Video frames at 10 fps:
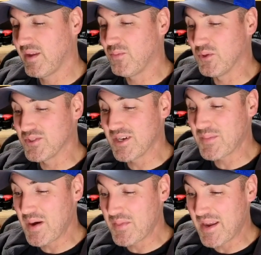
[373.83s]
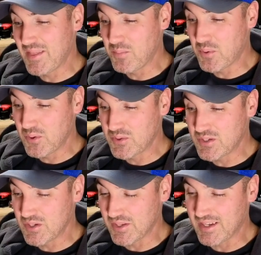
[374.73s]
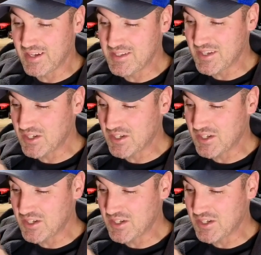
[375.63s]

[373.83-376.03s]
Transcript: We'll talk about that in the pros or the cons